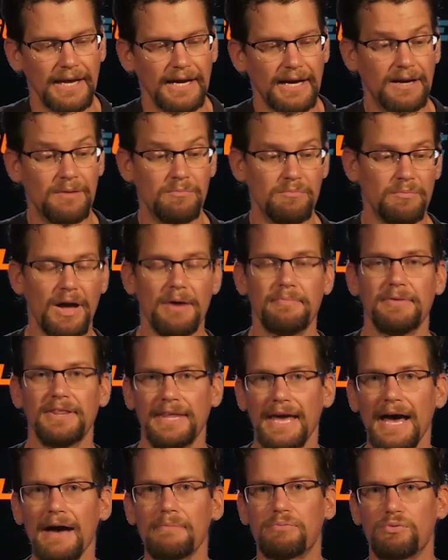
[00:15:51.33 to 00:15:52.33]
Um, I mean,
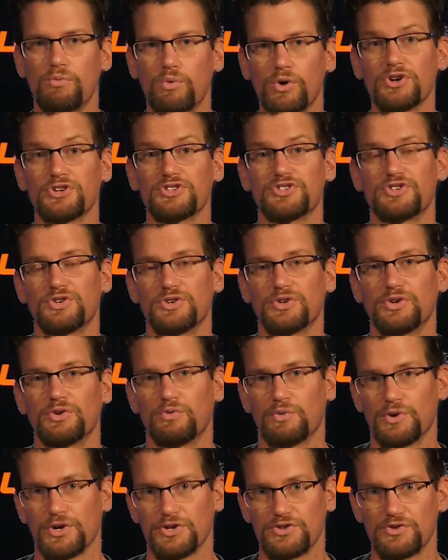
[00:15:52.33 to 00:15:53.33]
the app works,
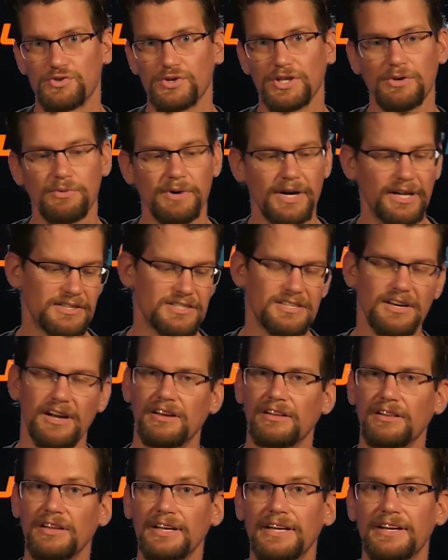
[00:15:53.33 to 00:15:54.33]
works really well. It's got a
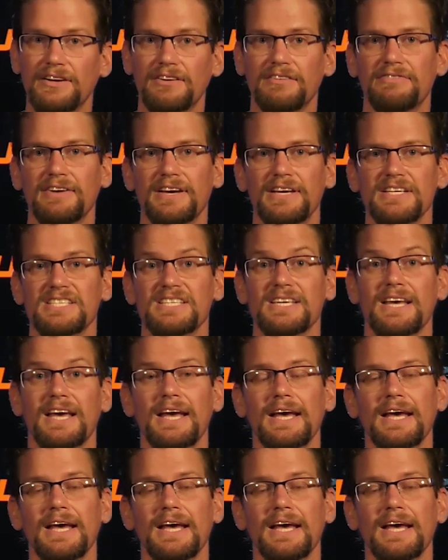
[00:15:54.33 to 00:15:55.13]
clean interface,